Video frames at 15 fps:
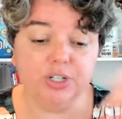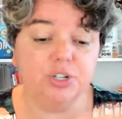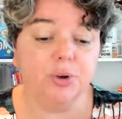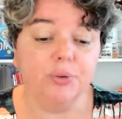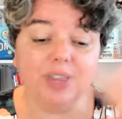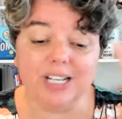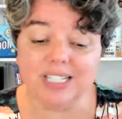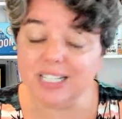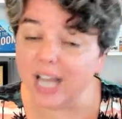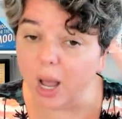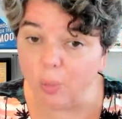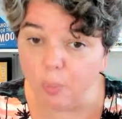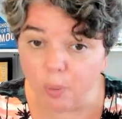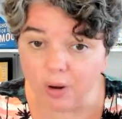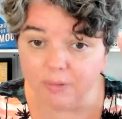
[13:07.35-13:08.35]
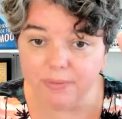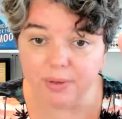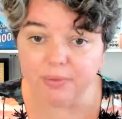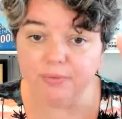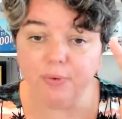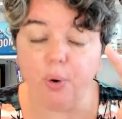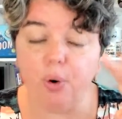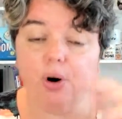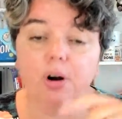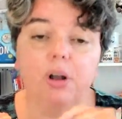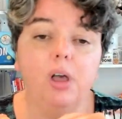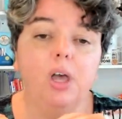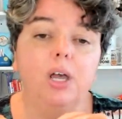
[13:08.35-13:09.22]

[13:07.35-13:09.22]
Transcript: So that's not one of the 4,